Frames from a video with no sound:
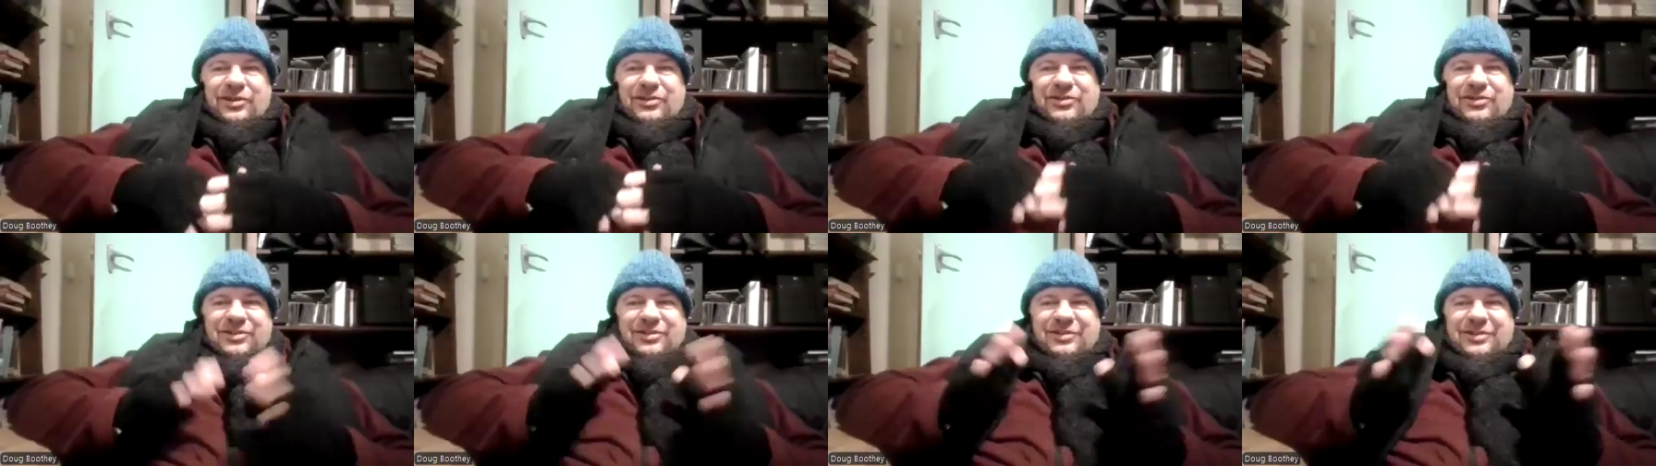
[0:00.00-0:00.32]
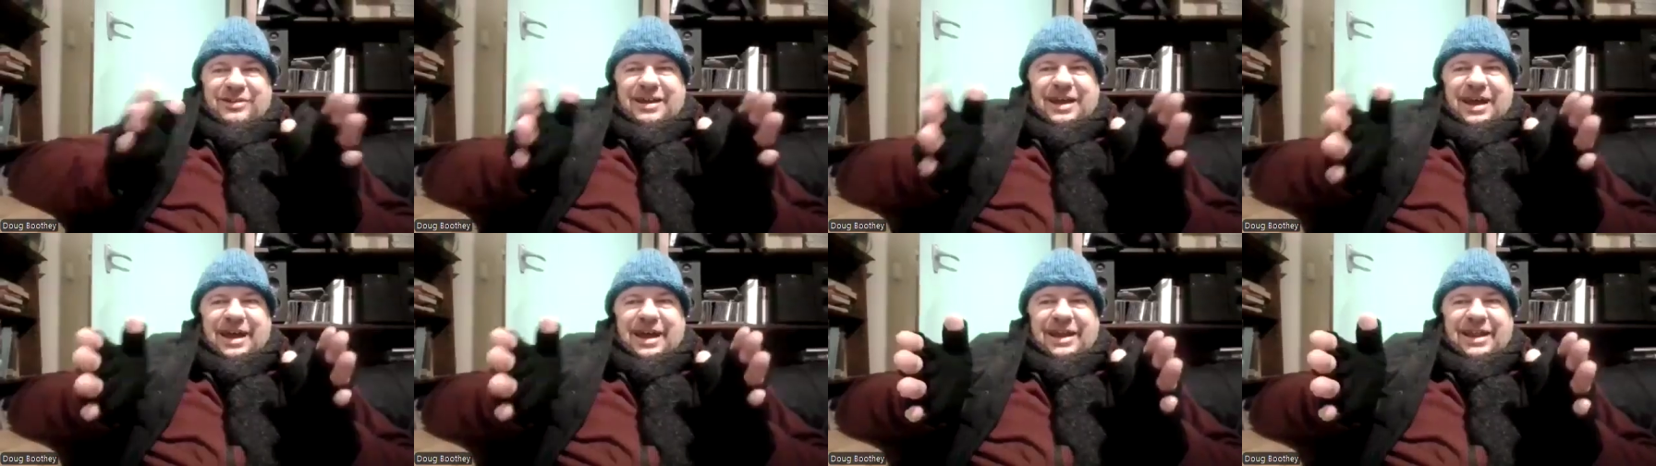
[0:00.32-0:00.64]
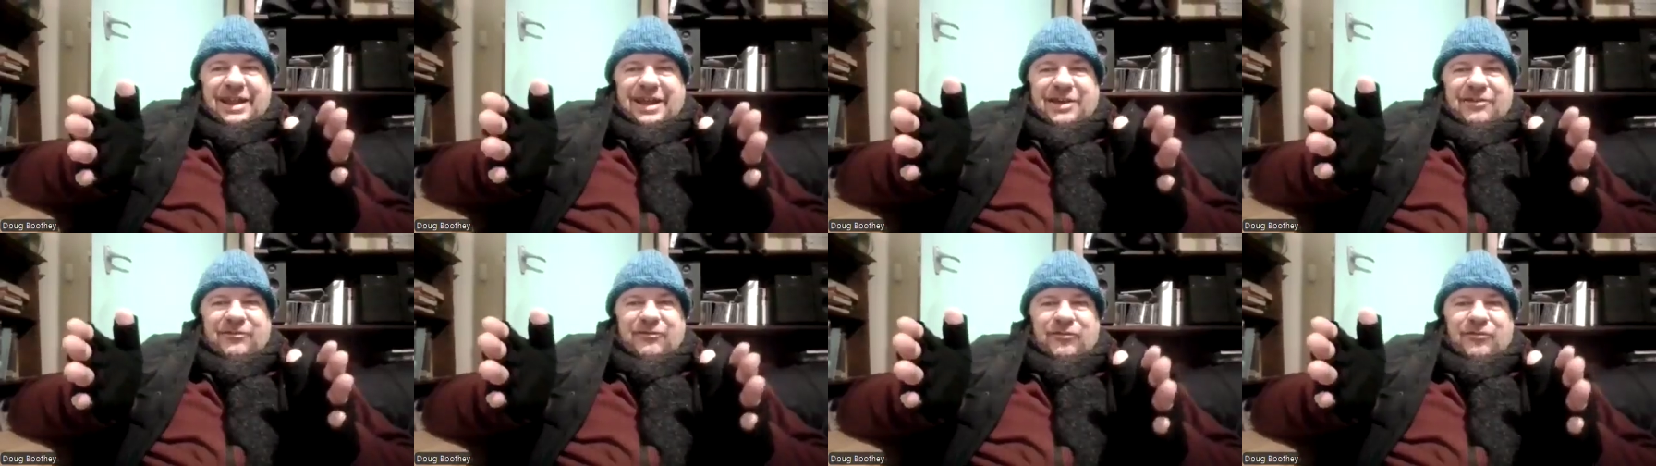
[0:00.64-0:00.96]
was
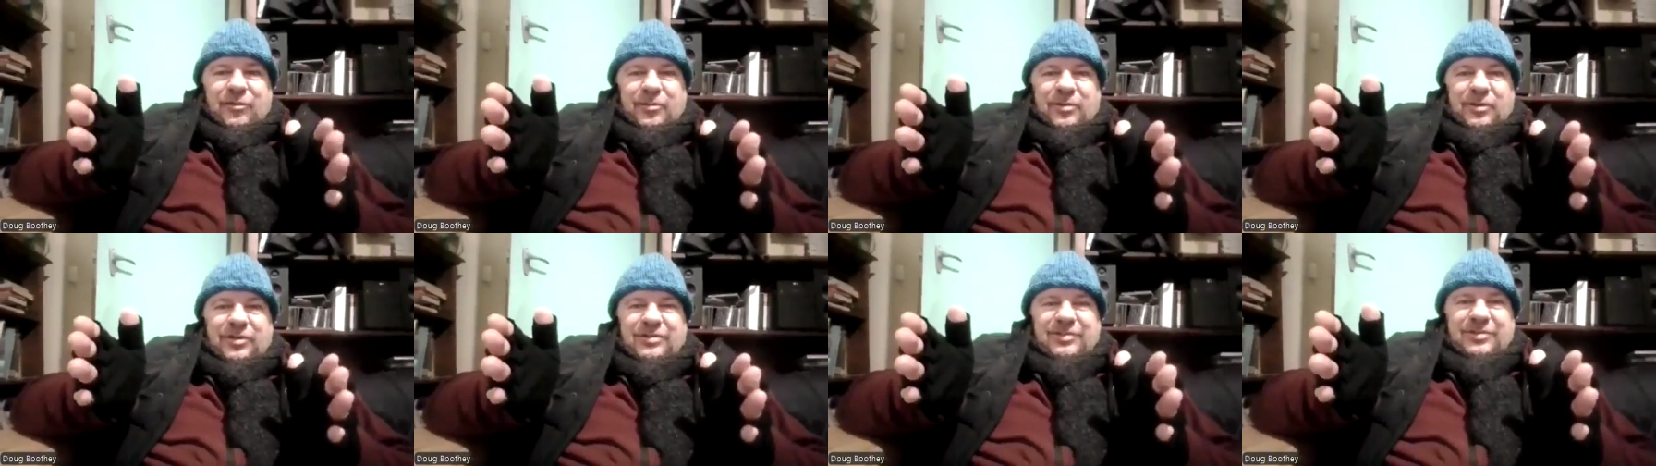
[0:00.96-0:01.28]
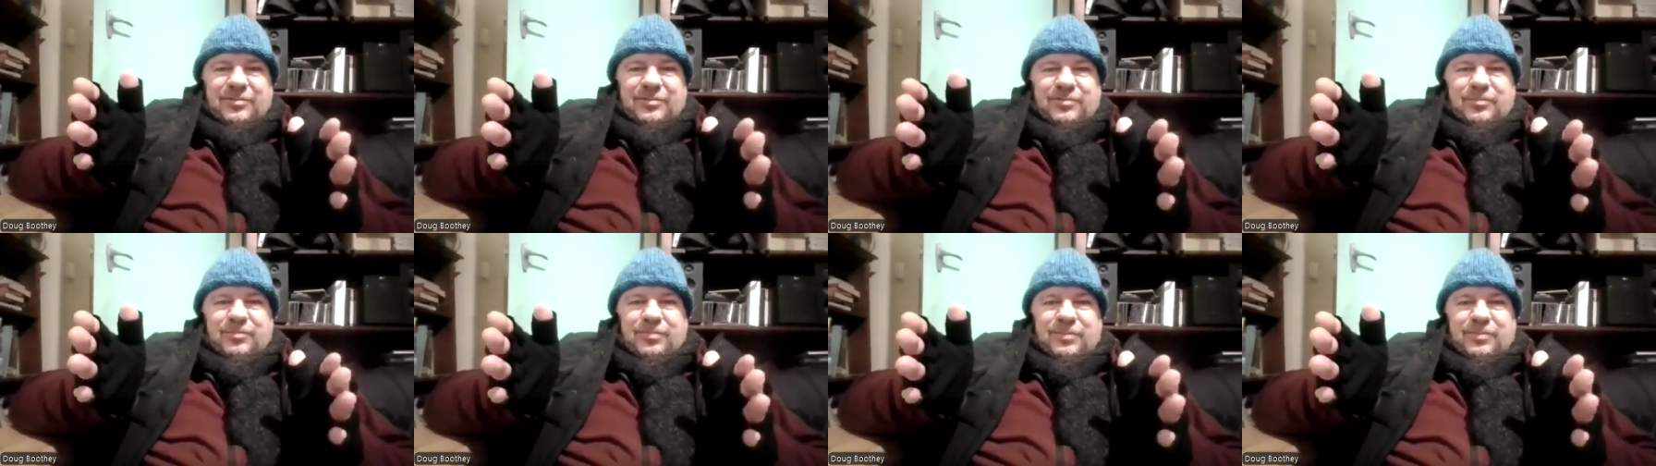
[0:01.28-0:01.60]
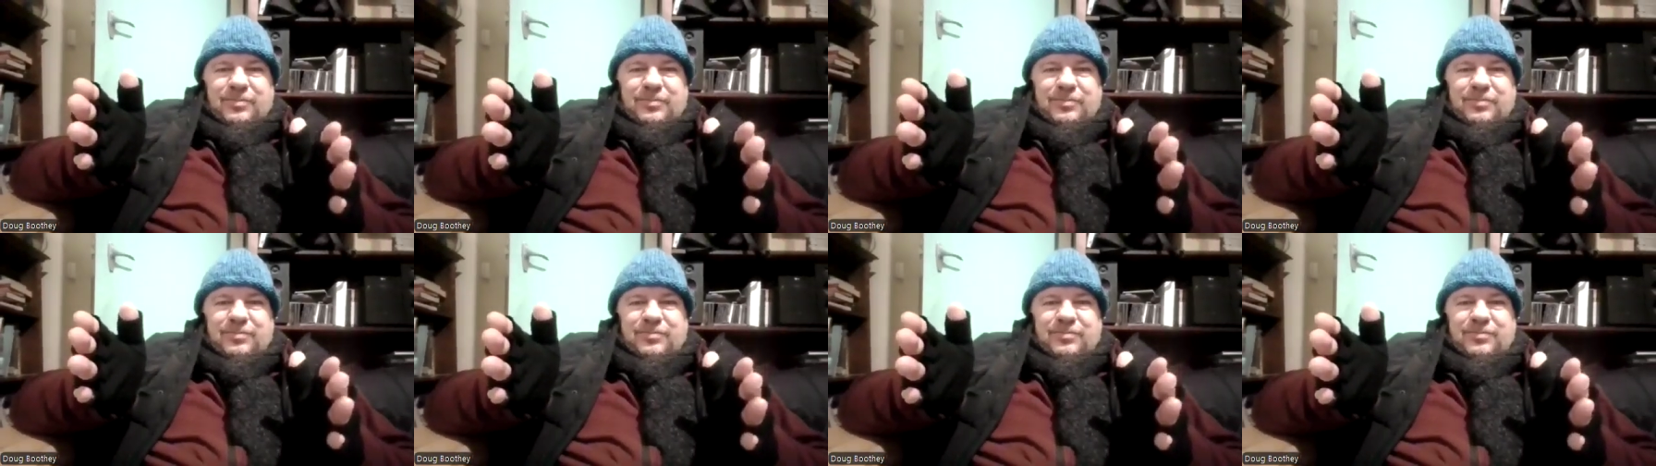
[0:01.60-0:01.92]
cutting it from a
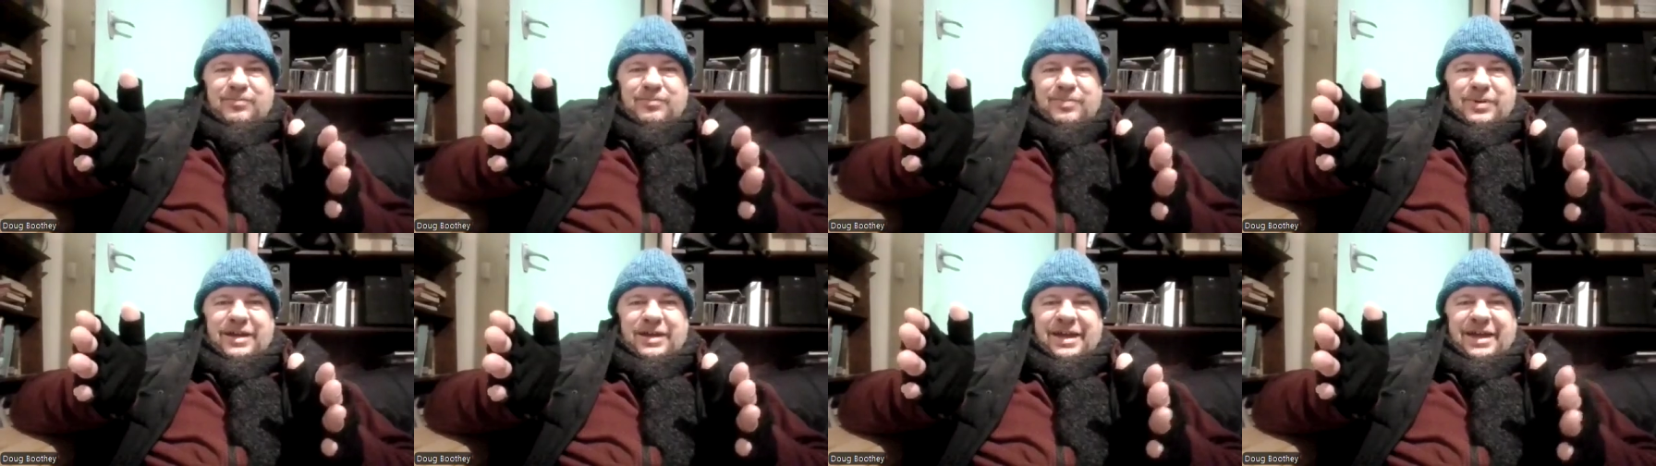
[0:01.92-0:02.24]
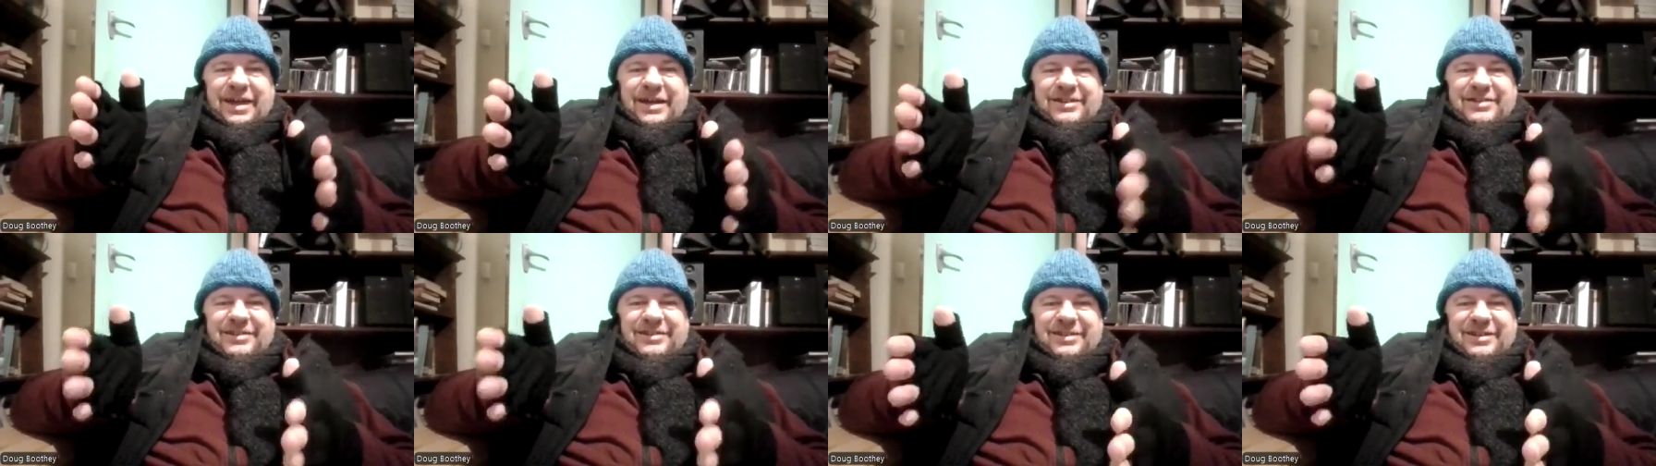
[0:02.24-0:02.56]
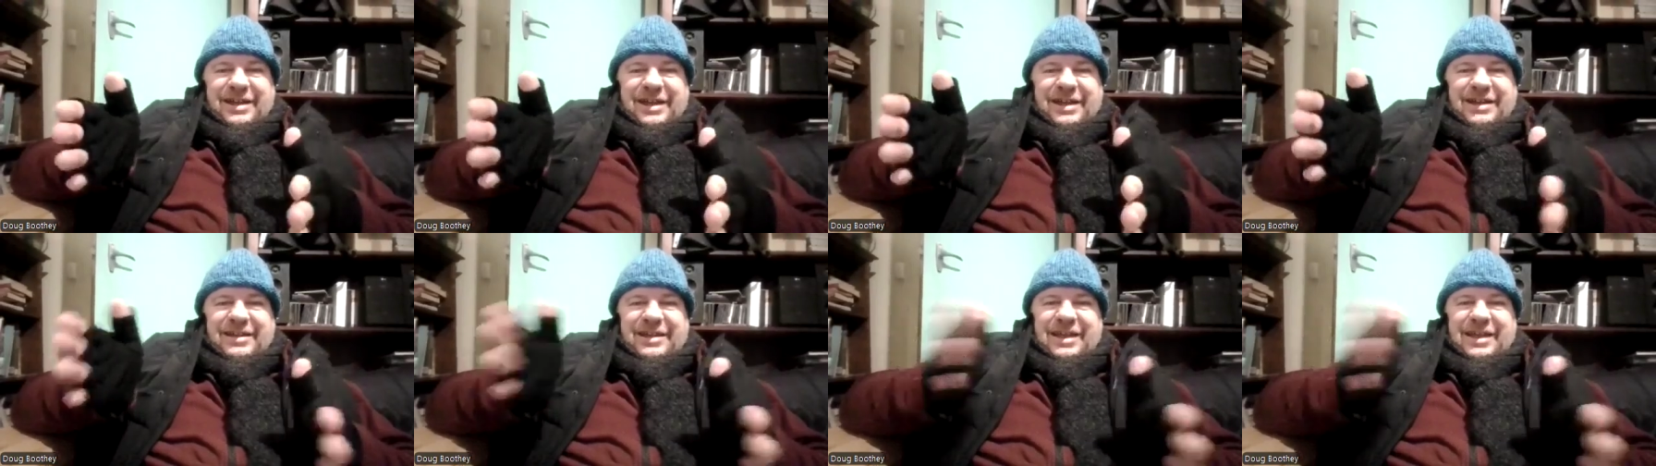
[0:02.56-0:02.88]

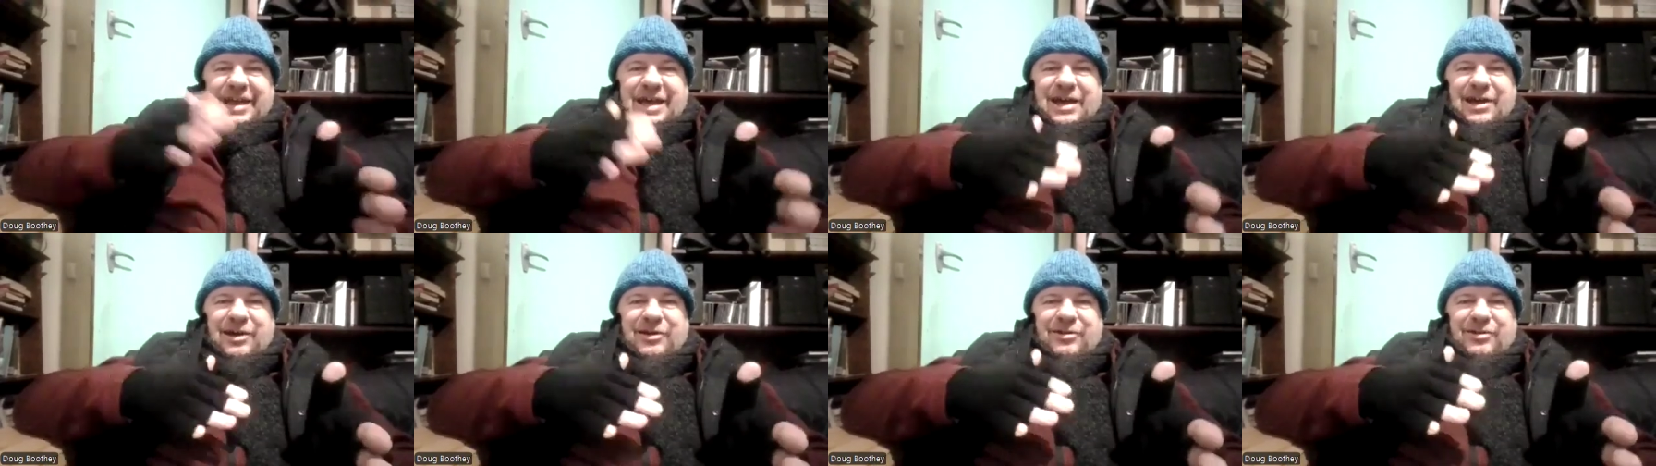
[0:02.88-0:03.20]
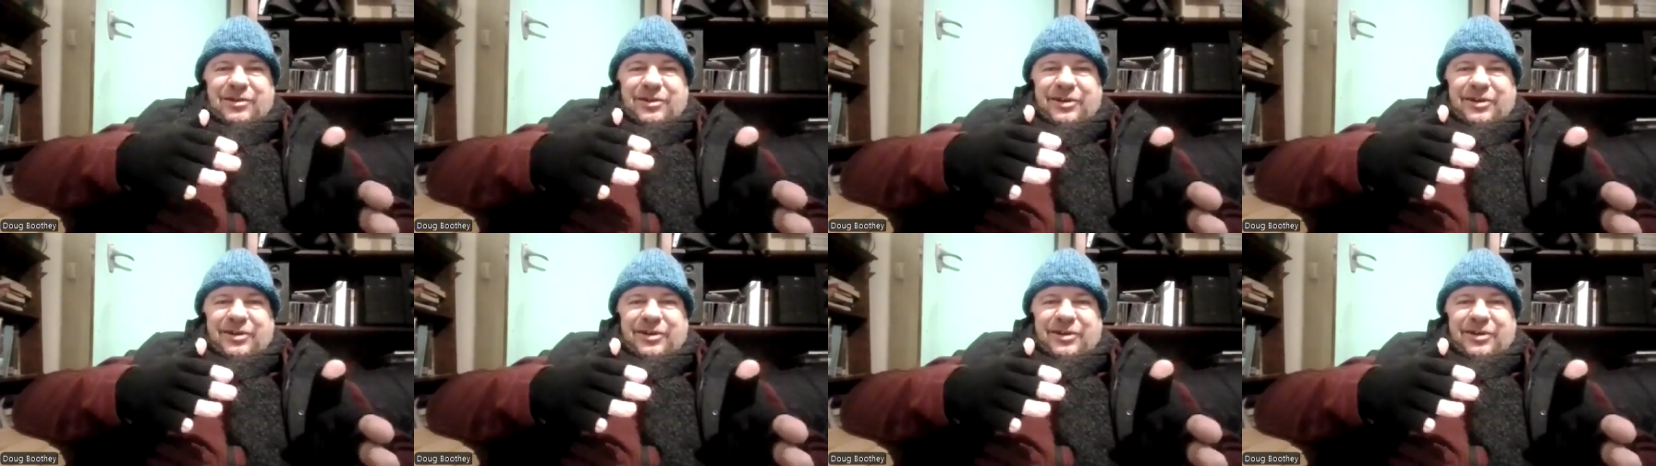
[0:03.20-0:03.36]
PhD down,